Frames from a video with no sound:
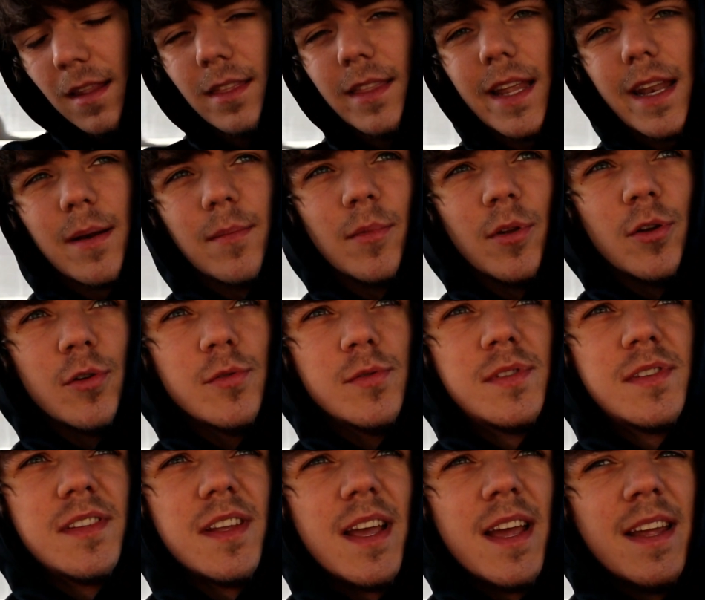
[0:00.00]
let them
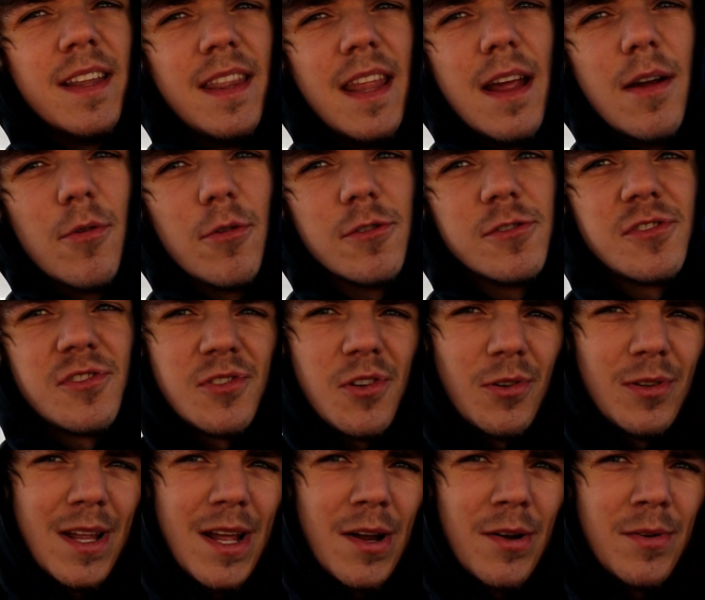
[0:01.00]
loose, and they were
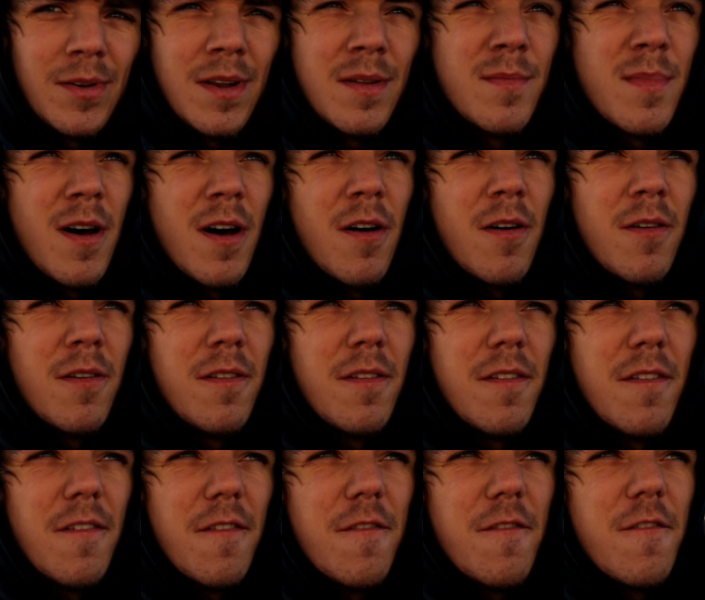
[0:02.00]
sold out in about
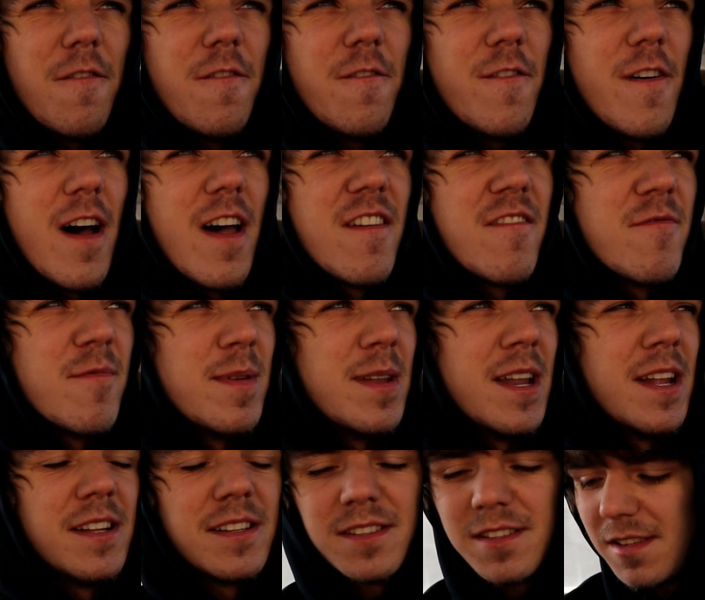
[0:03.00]
5
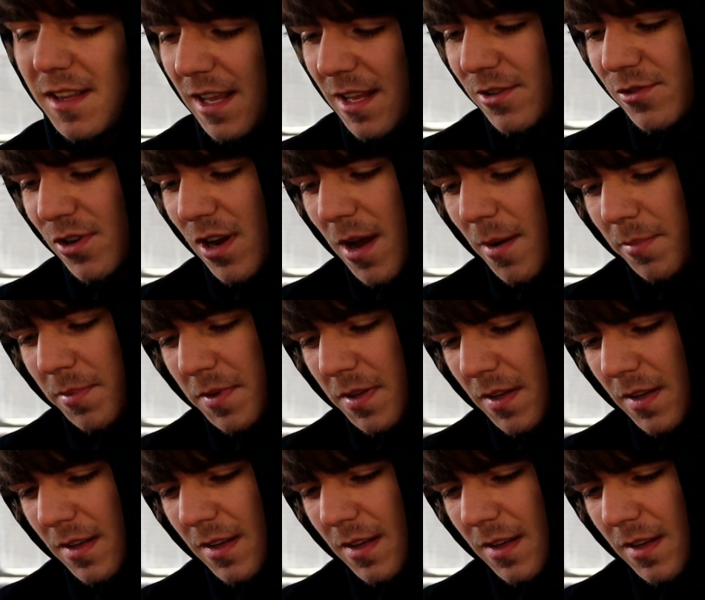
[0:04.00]
minutes. They dropped